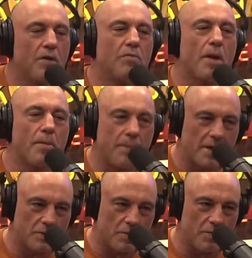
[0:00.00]
Rubber
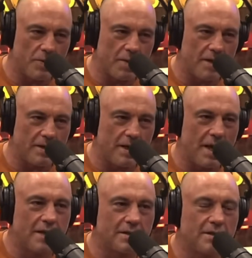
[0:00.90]
bands were a real pain in the
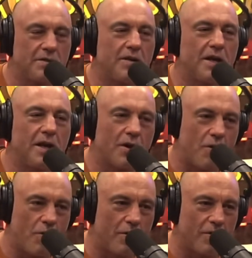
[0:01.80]
ass because you could hit a
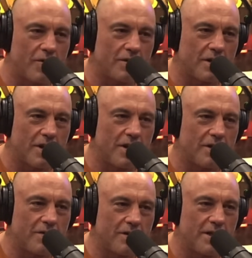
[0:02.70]
corner on the
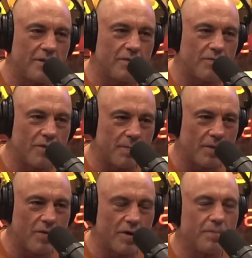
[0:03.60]
concrete, it would rip the
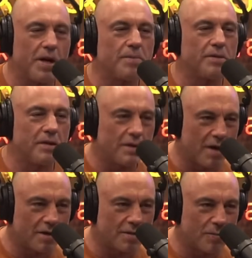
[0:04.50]
corner of the paper, and then the
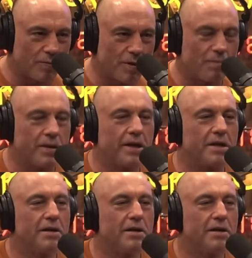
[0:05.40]
customer would complain